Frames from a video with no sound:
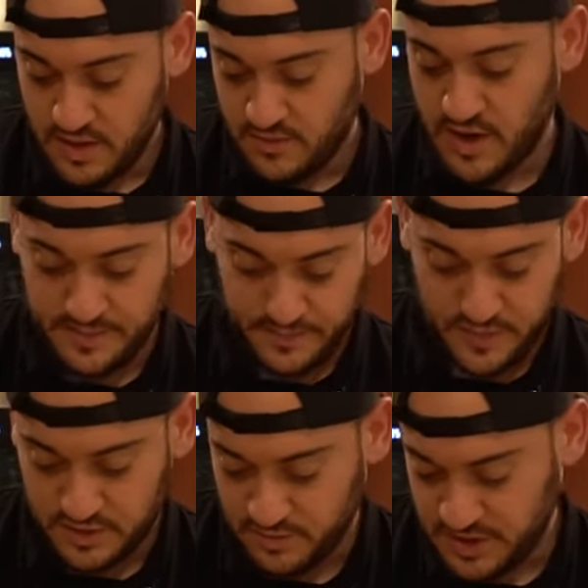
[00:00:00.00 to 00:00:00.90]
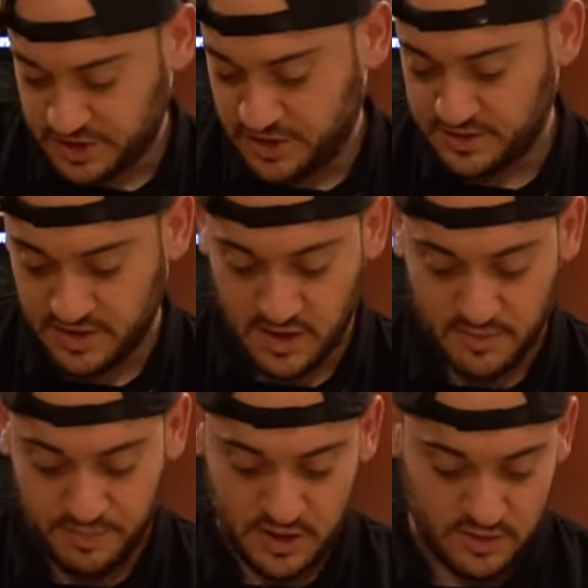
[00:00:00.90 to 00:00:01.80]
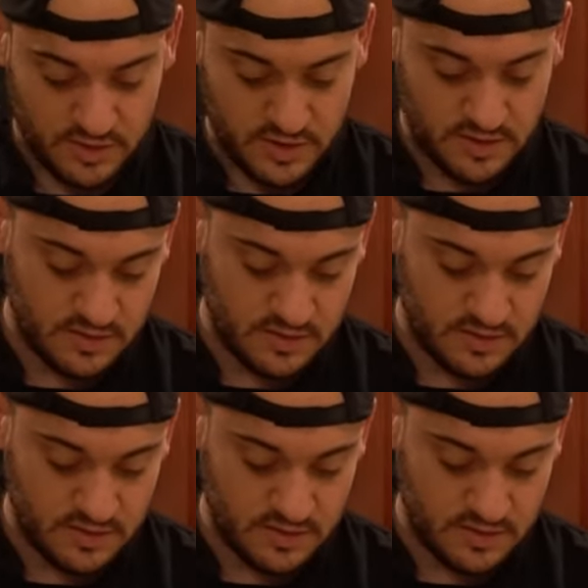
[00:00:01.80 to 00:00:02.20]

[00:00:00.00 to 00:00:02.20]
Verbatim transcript: right? So make sure it's all peeled.